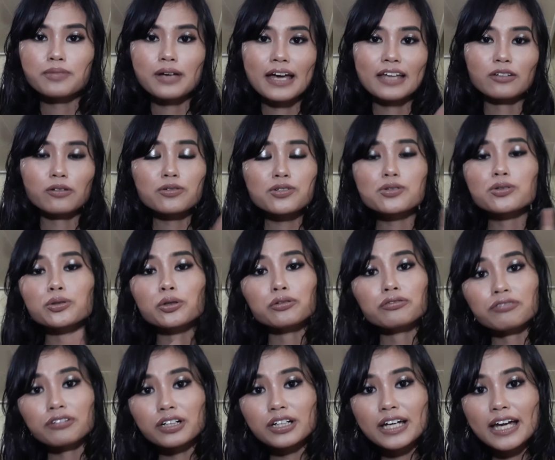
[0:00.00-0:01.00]
and also
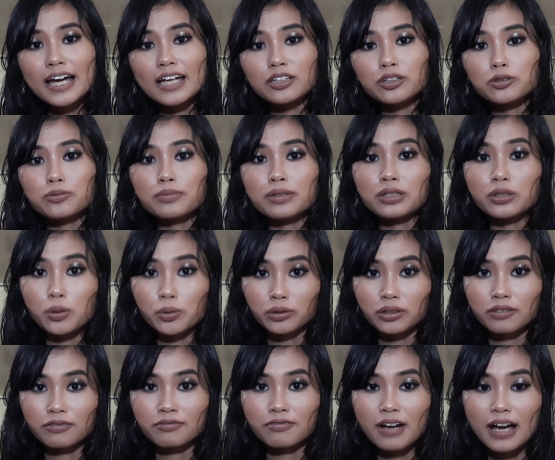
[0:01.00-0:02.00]
don't forget to be
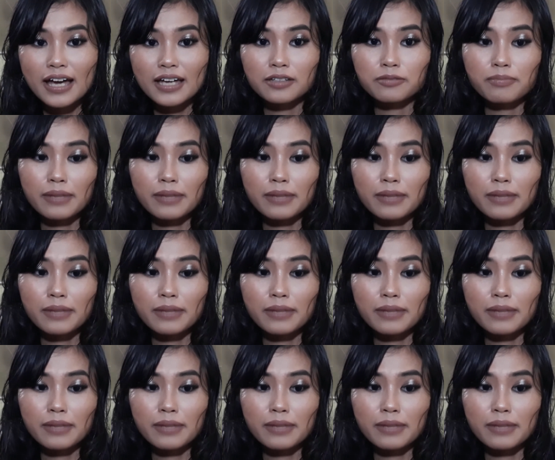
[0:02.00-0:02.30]
notified